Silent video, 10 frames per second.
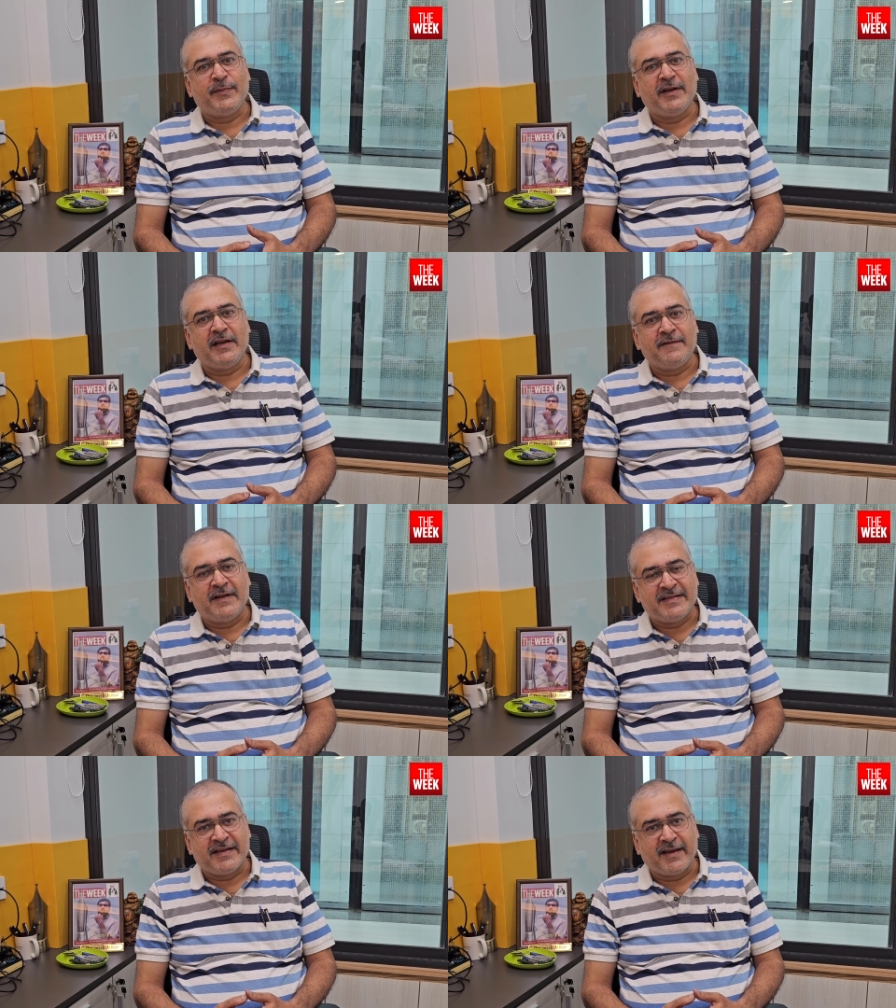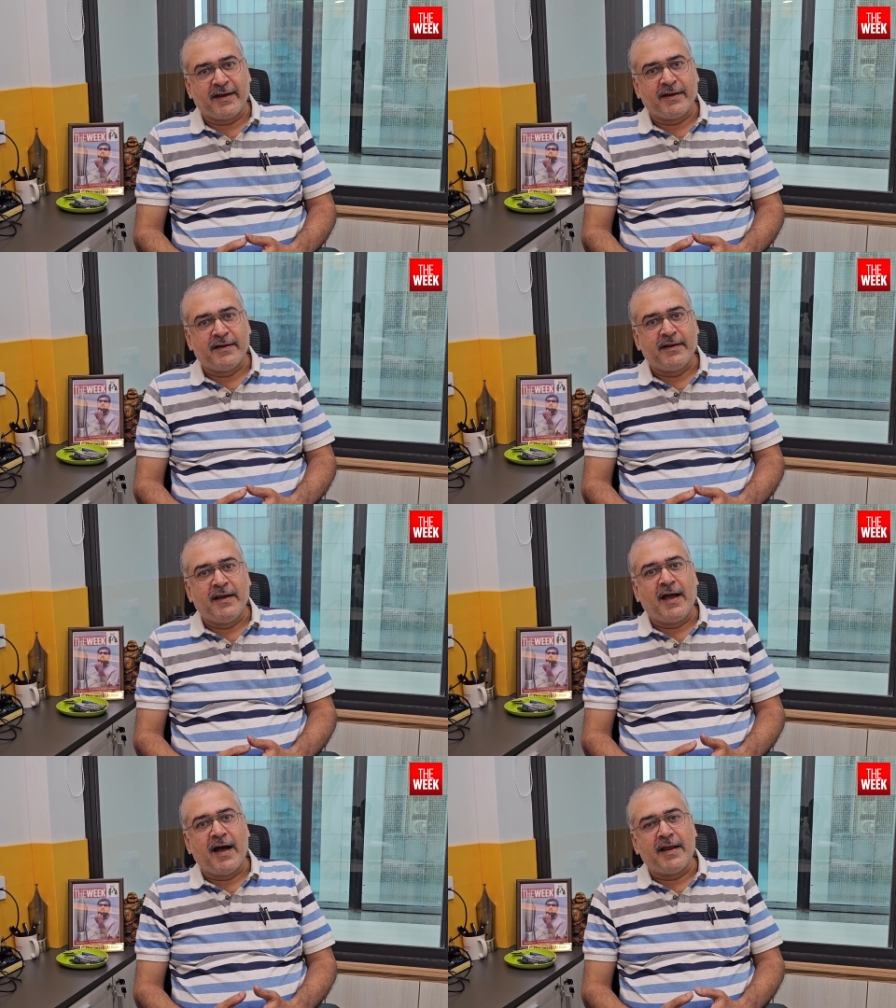begun once again.
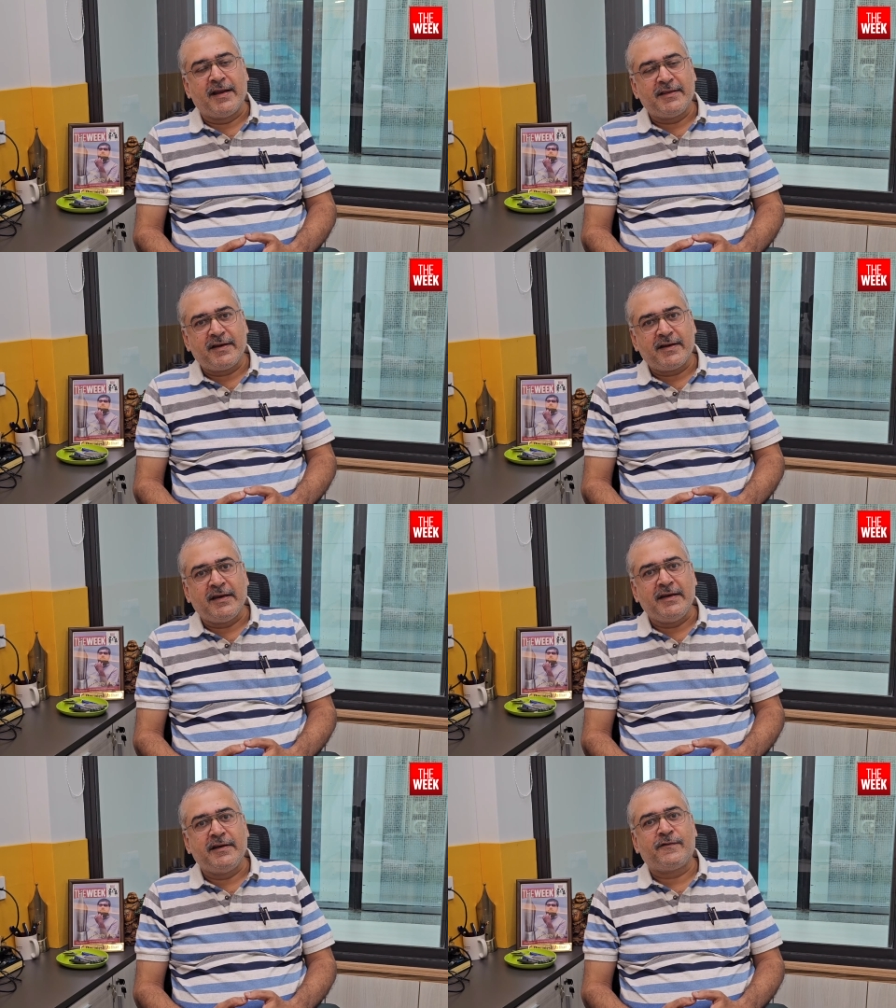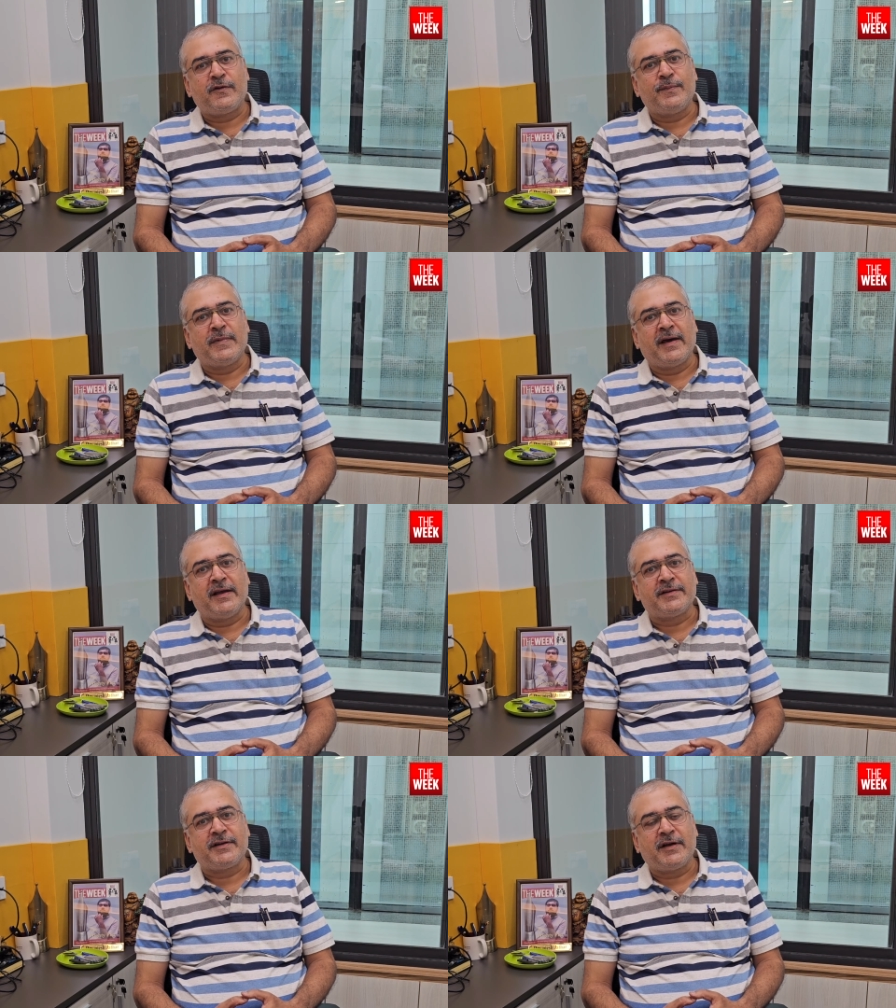Another leader from
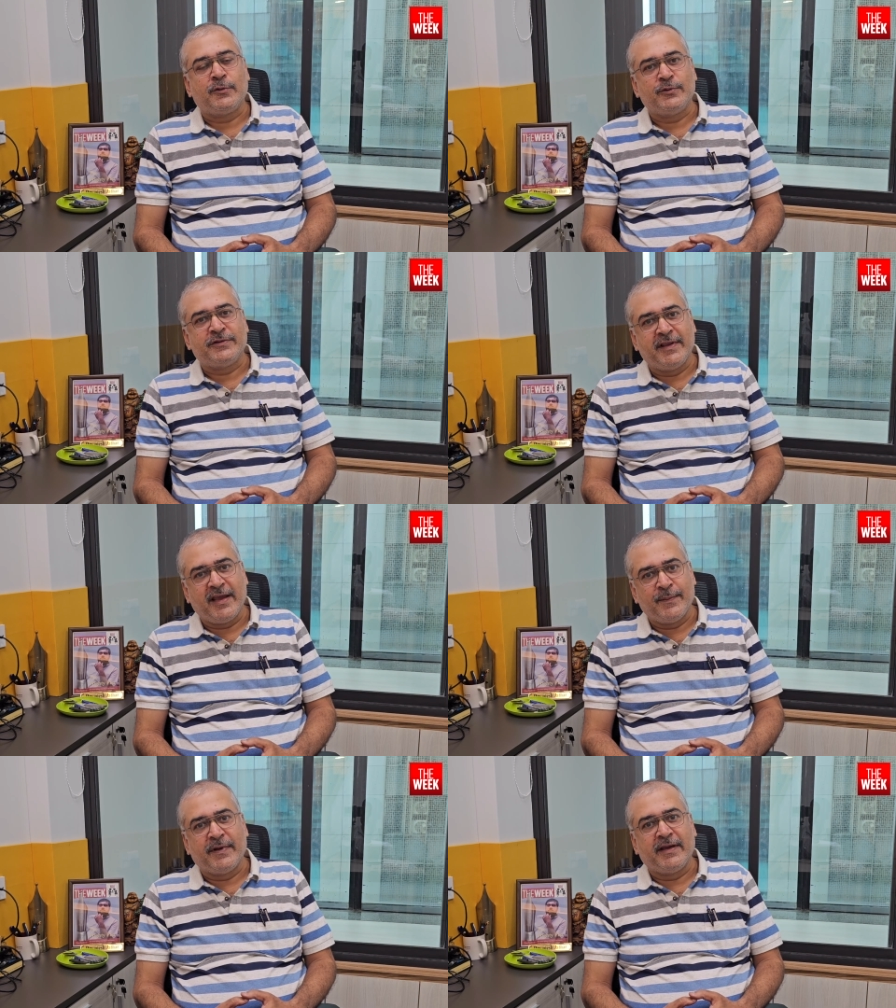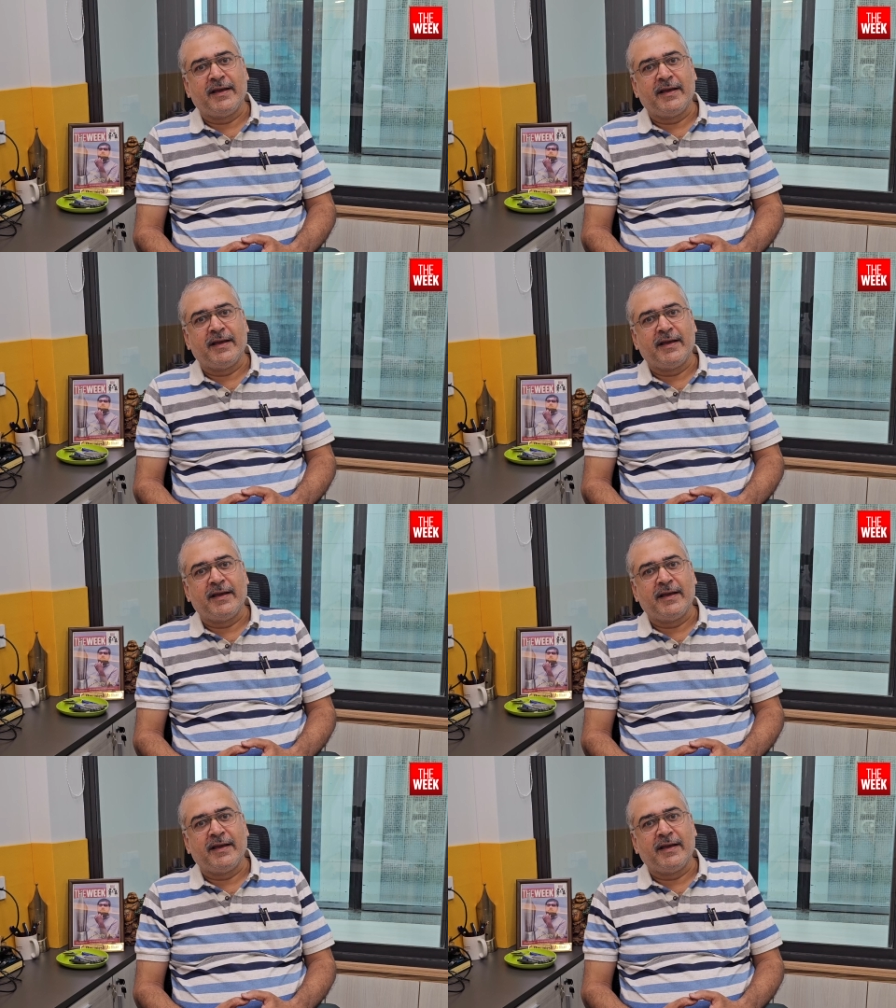Maharashtra whose name